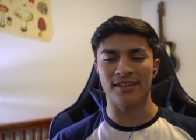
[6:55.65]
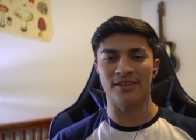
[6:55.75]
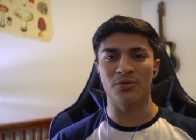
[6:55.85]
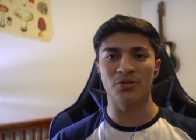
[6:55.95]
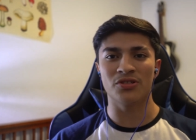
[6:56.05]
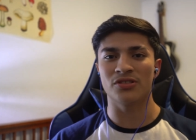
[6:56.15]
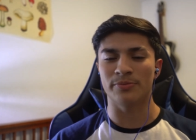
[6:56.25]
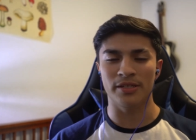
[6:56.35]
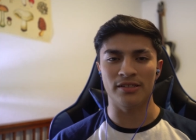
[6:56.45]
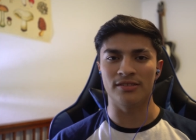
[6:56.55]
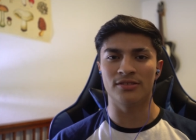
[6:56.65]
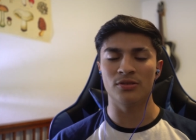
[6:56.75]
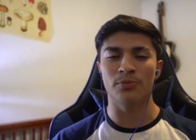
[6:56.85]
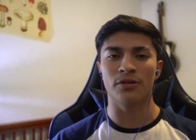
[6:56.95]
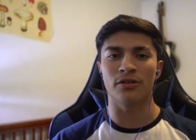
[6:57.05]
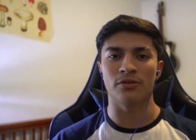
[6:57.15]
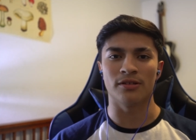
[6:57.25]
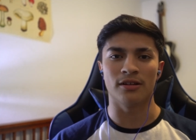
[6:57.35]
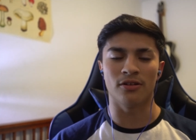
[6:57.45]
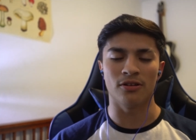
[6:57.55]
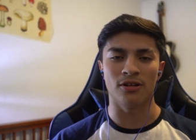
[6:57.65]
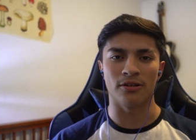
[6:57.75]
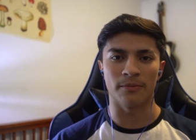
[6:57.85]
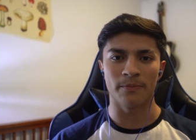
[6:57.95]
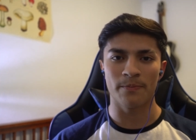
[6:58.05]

you were just being super ignorant all along.